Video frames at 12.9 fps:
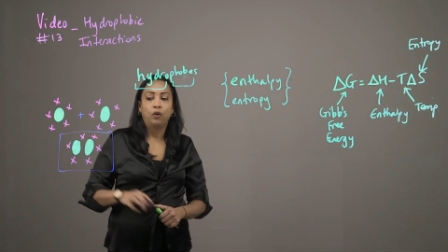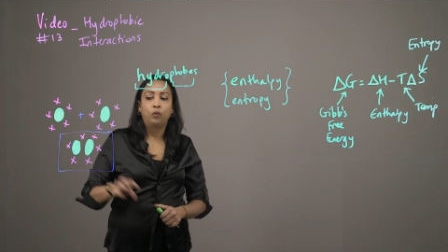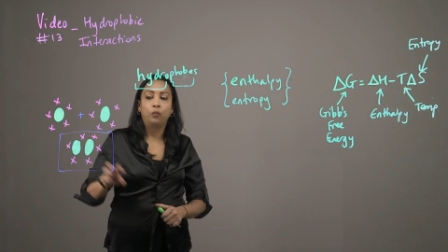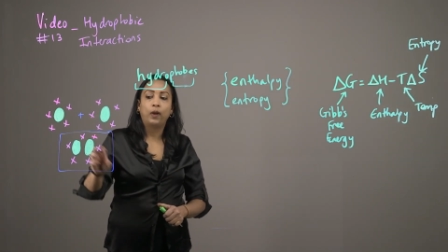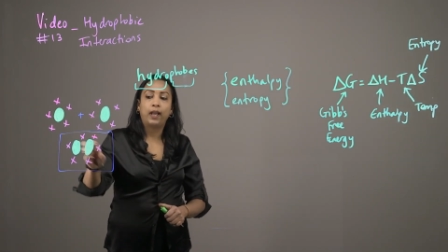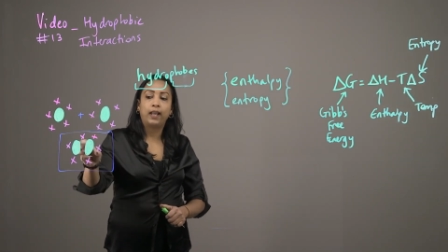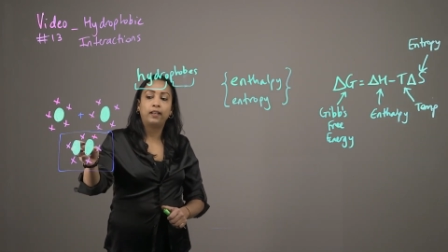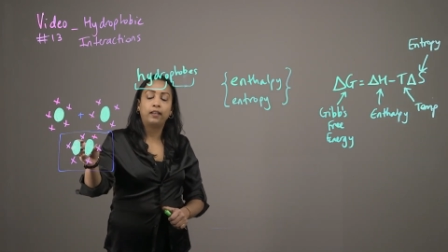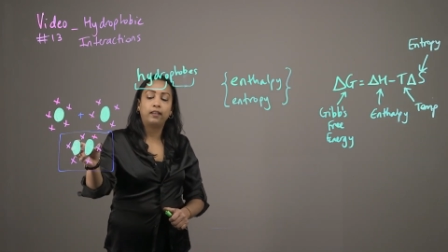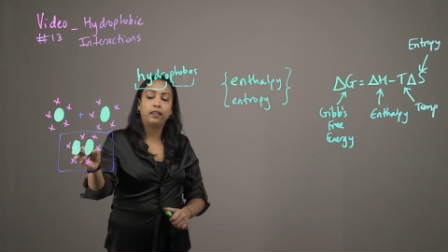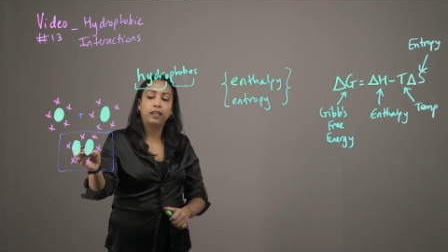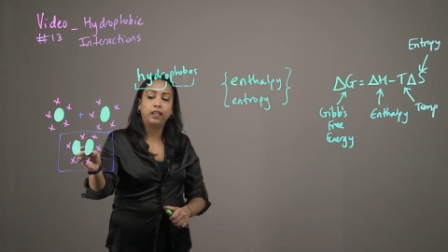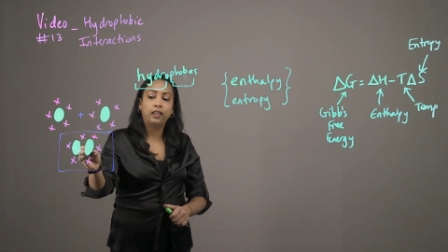When
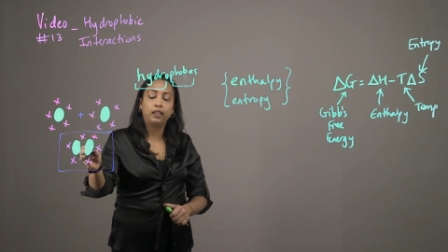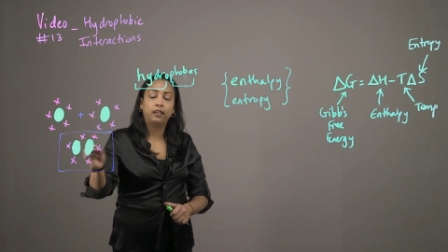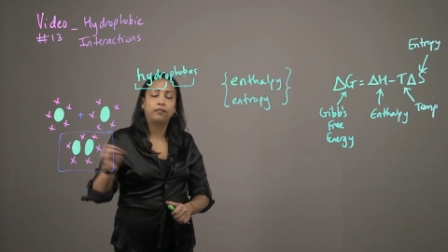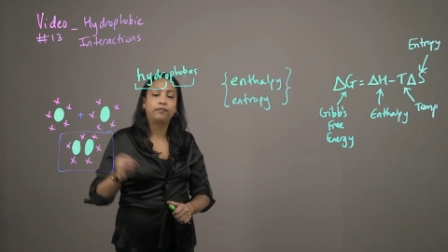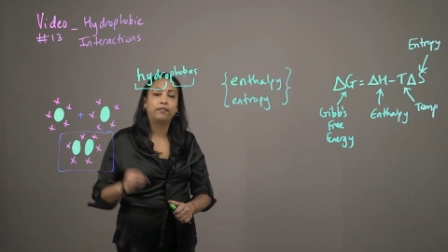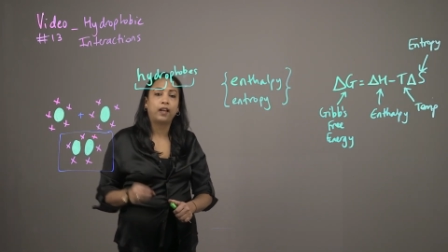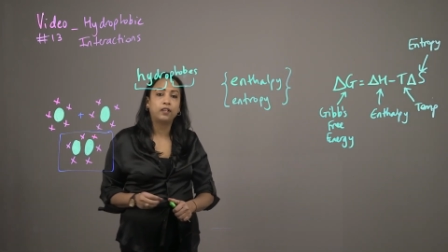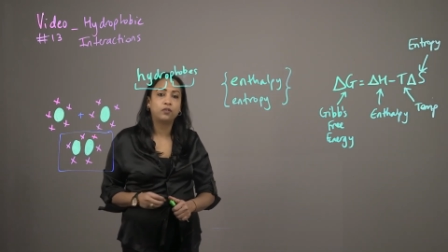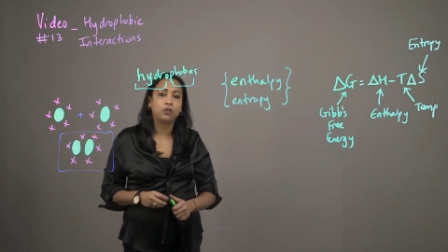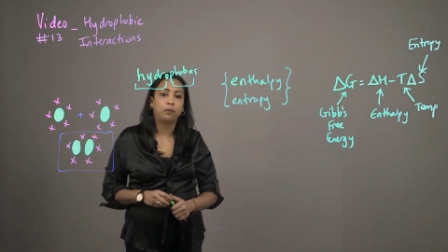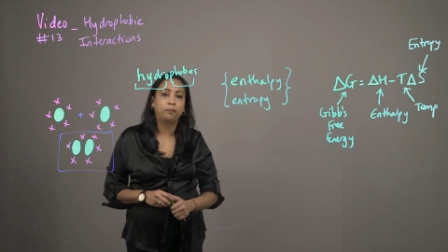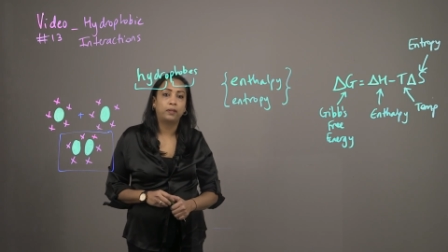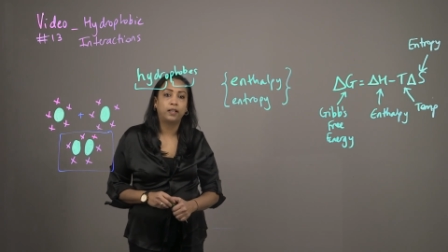the fat
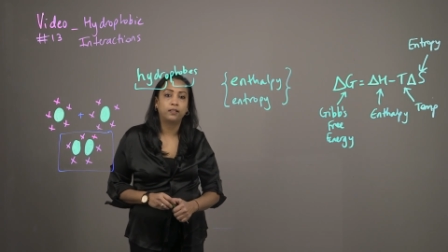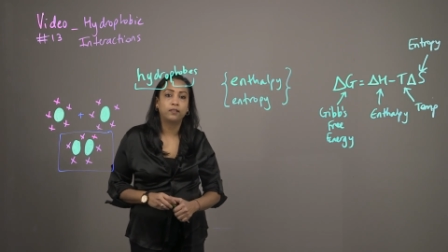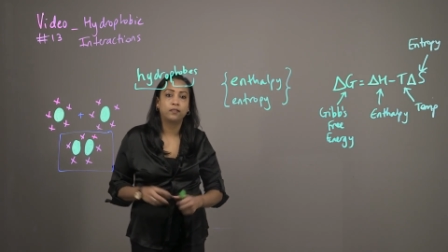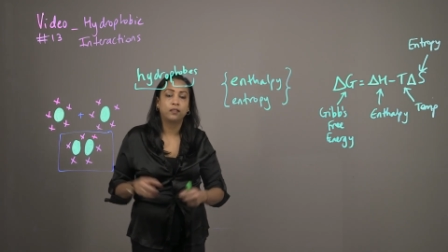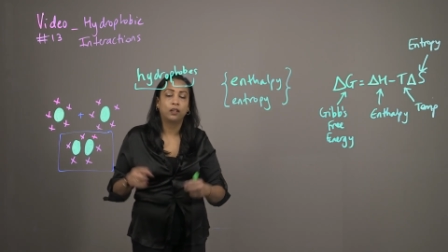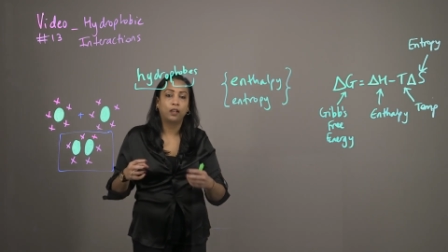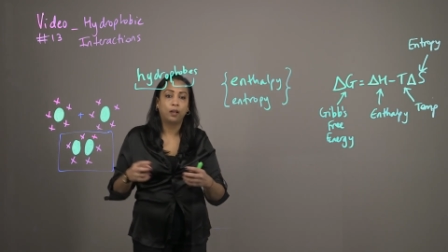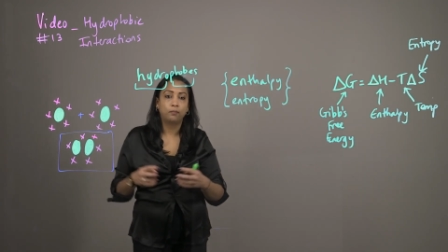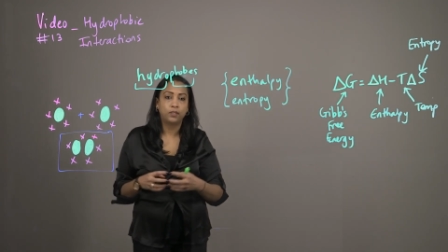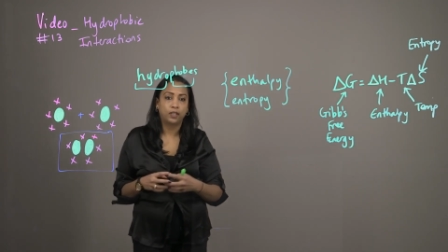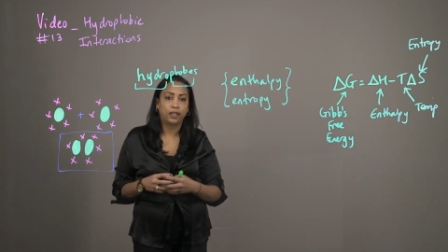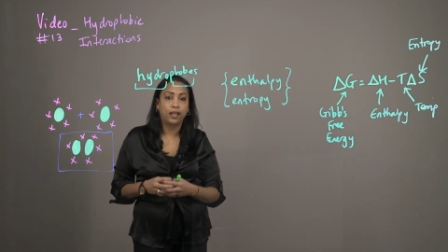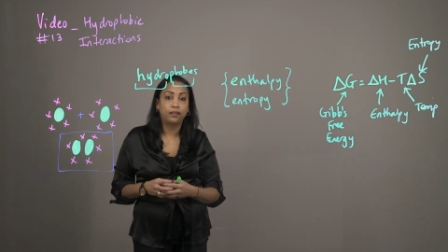droplets come
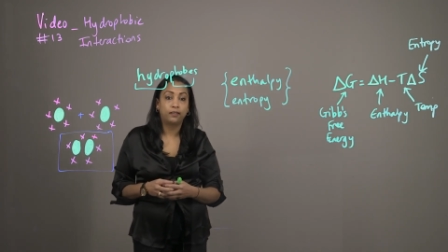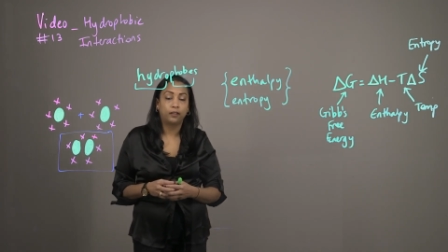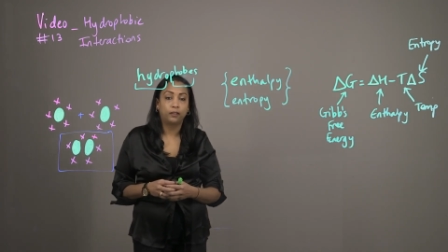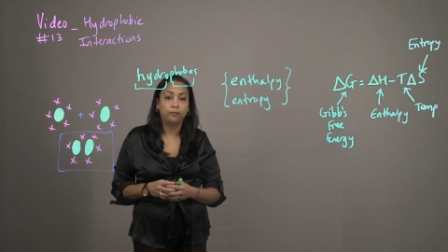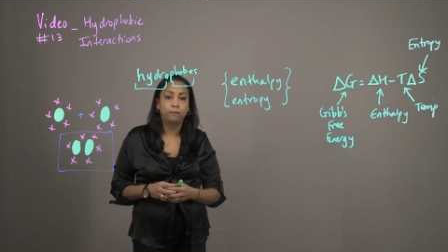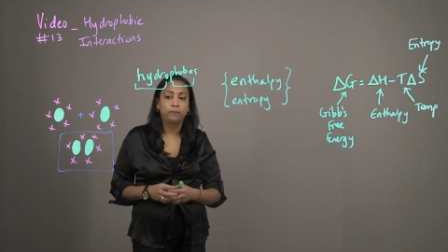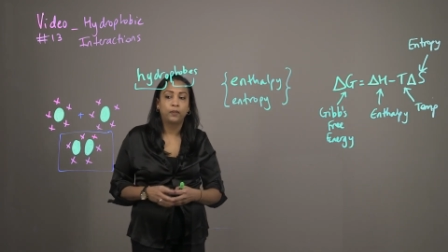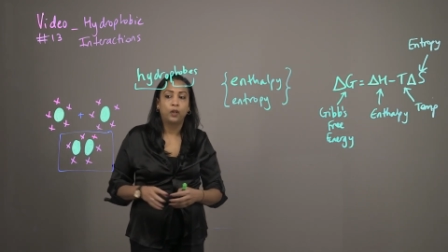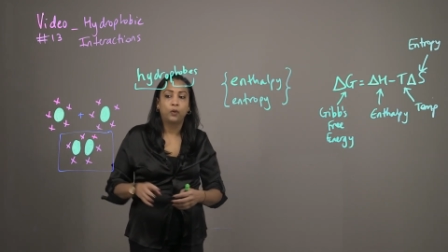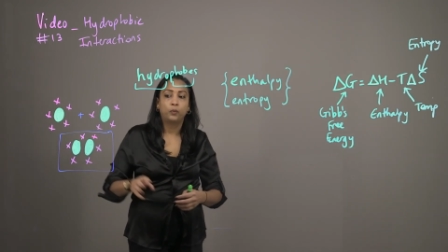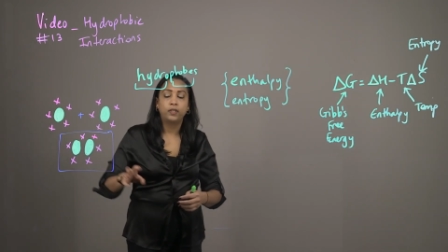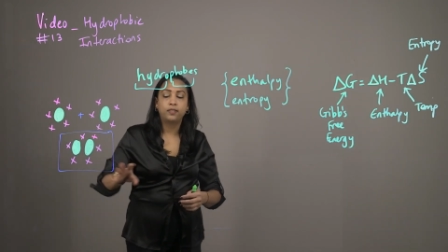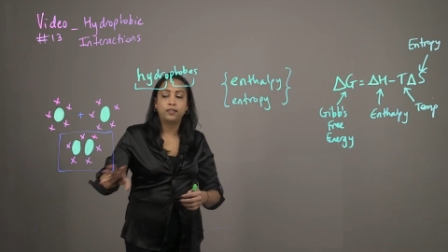together,
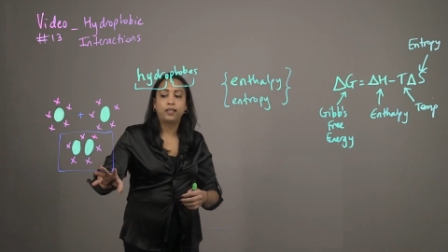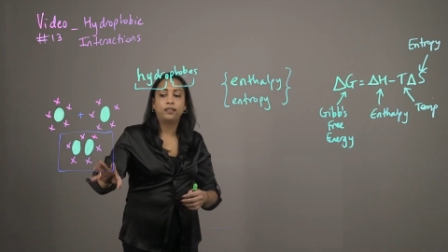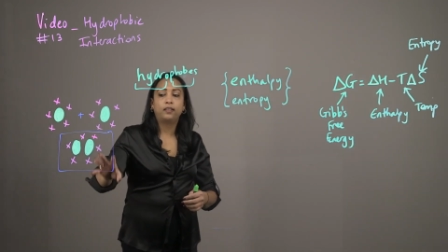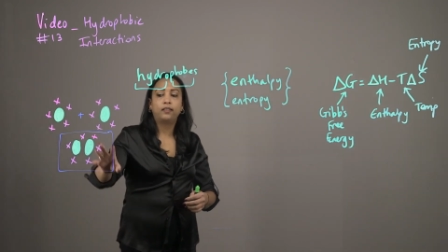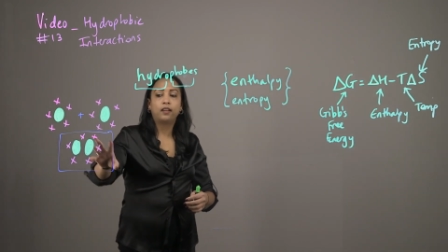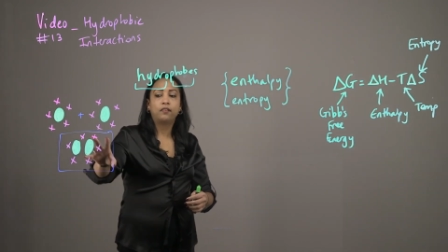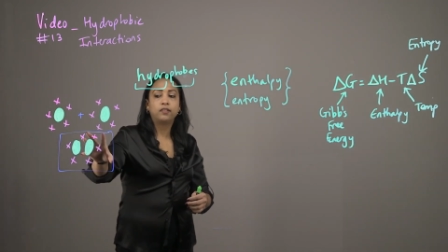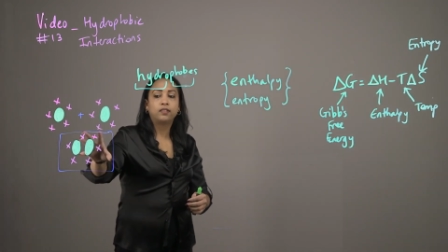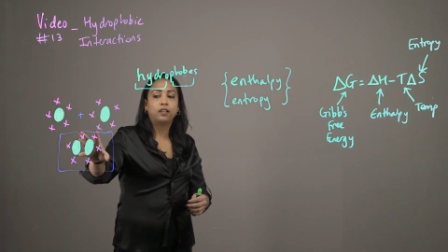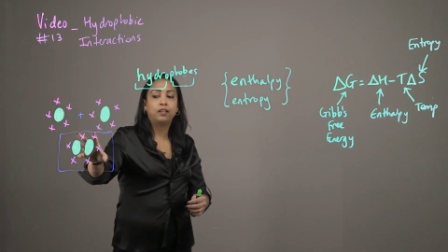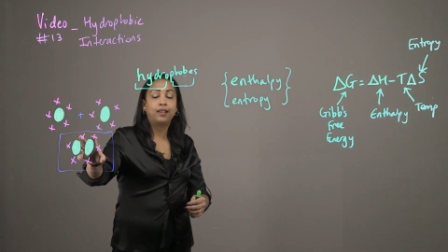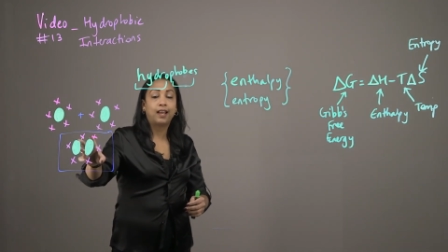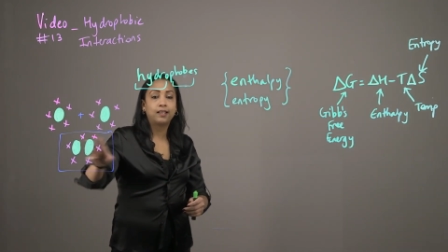we see that there is
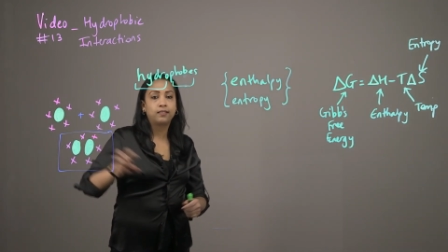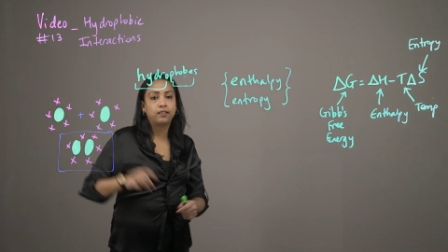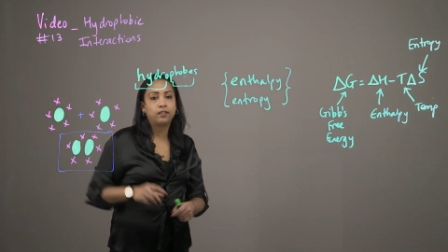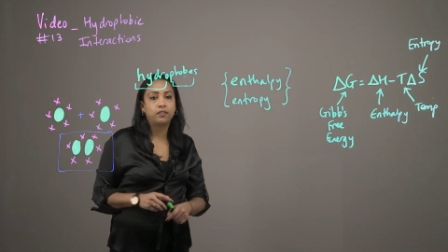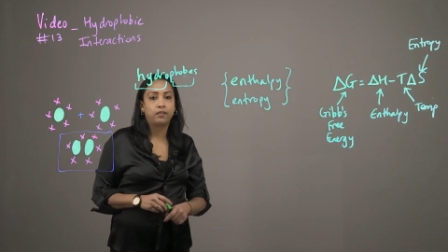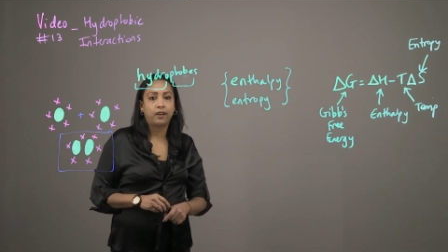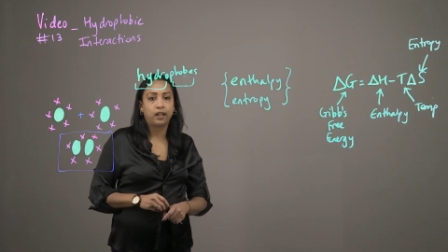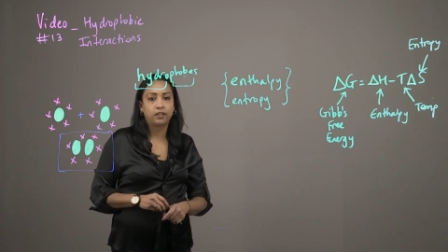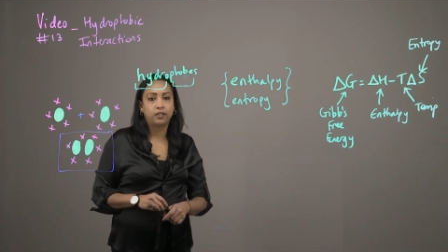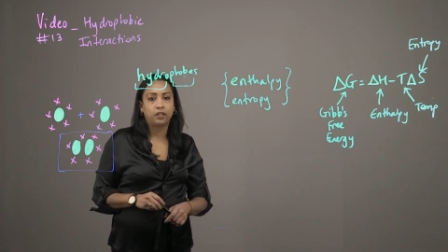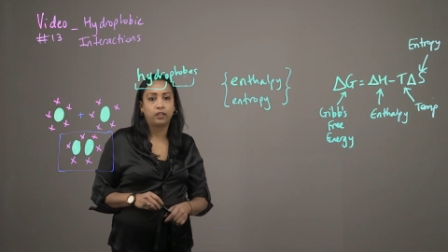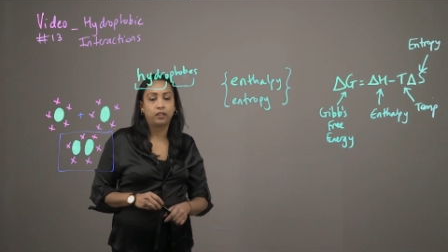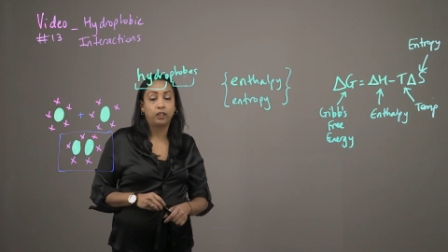less
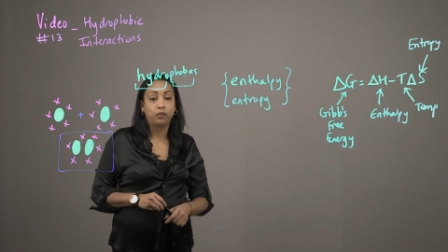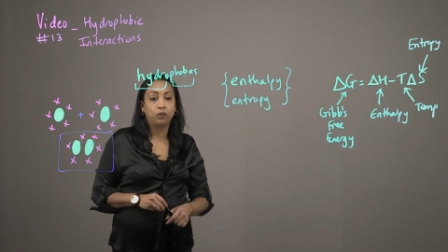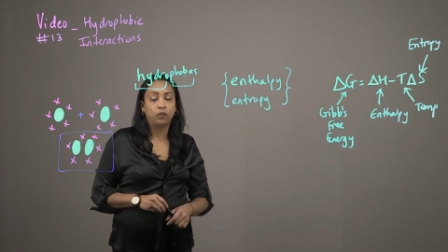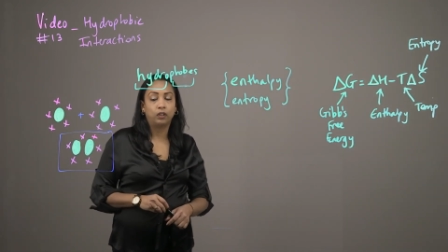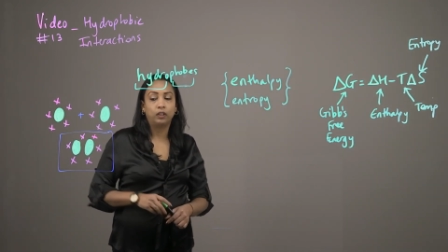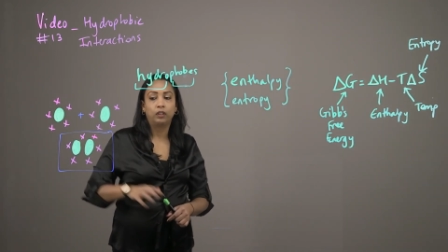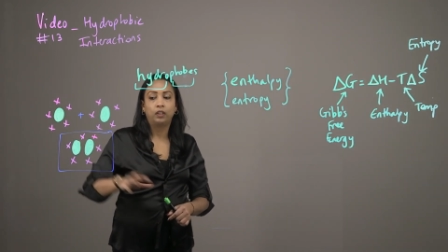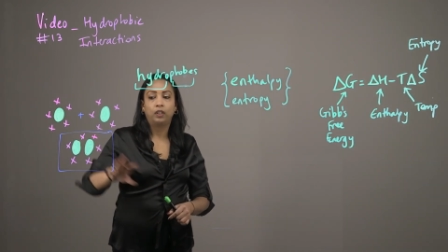interaction in all.